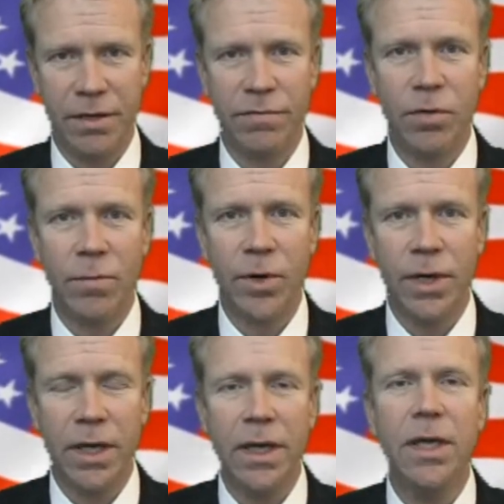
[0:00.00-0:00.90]
the
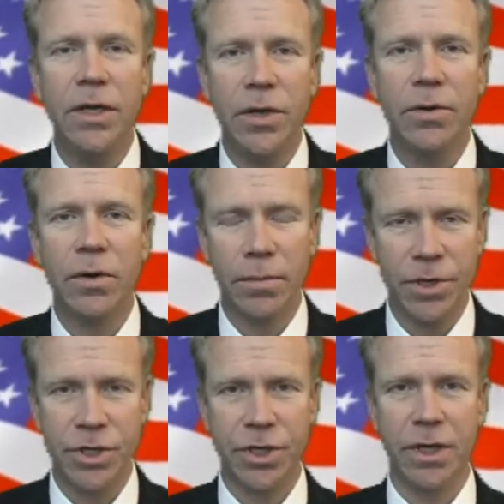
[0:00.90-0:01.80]
former EU
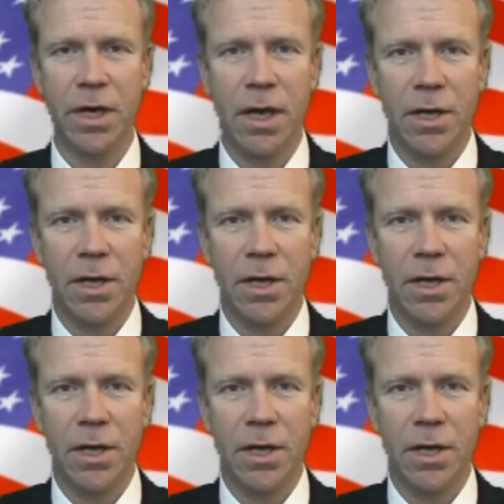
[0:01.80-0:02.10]
commissioner,